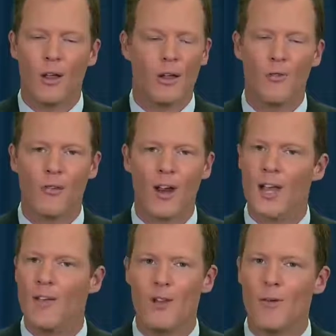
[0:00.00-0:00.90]
Uh,
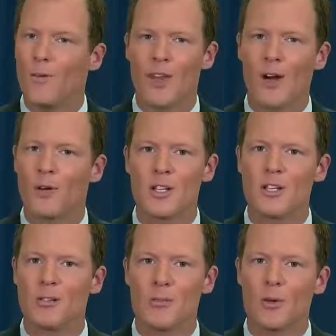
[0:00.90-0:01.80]
Fred, even with that
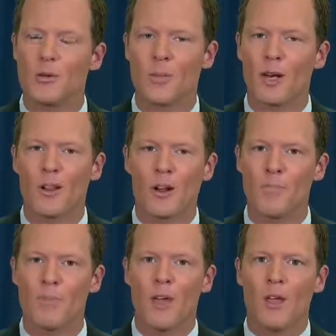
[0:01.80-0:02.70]
criticism, though, it's pretty
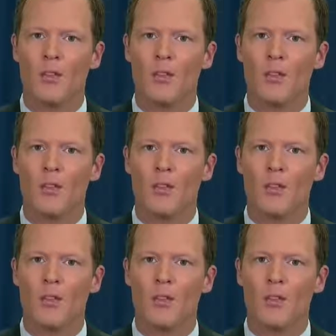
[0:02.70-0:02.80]
clear